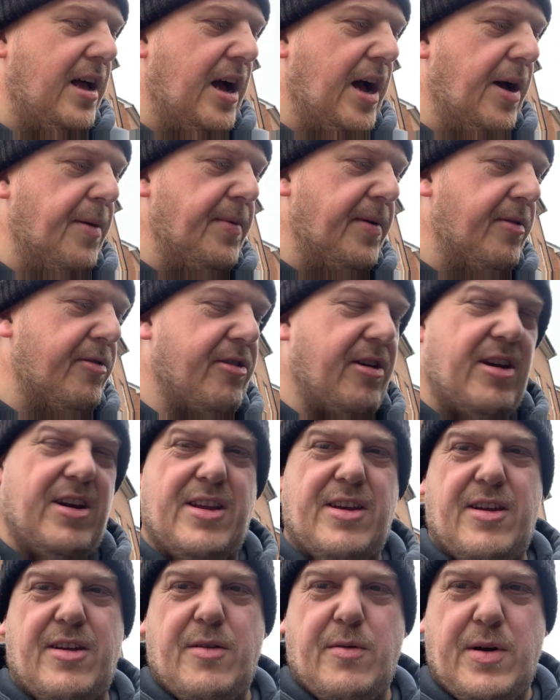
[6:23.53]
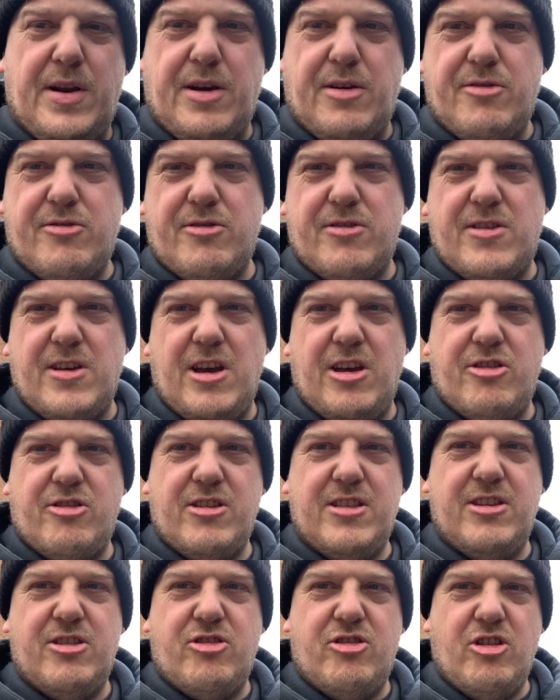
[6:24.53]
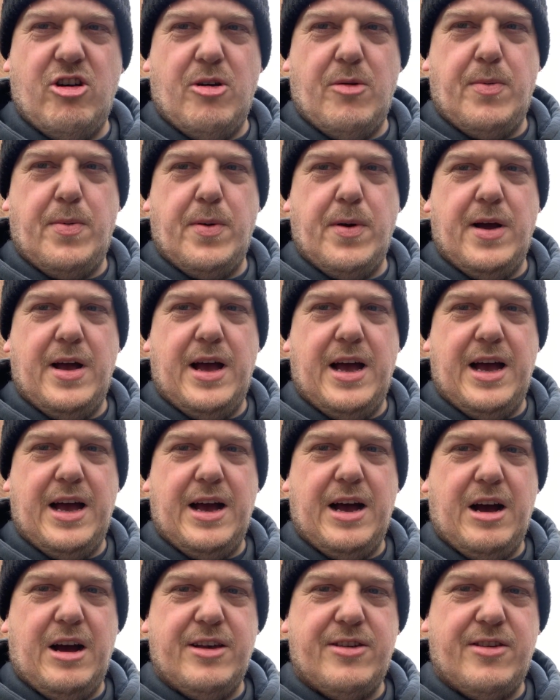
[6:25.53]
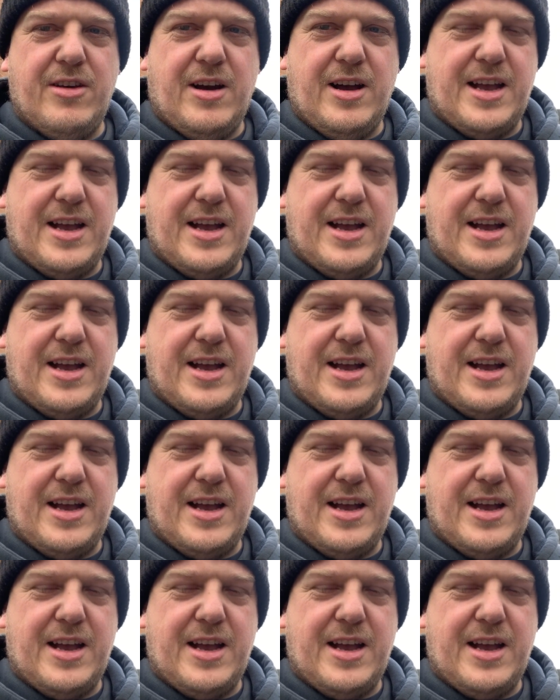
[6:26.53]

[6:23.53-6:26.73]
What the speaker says: It was only when I was researching this job, I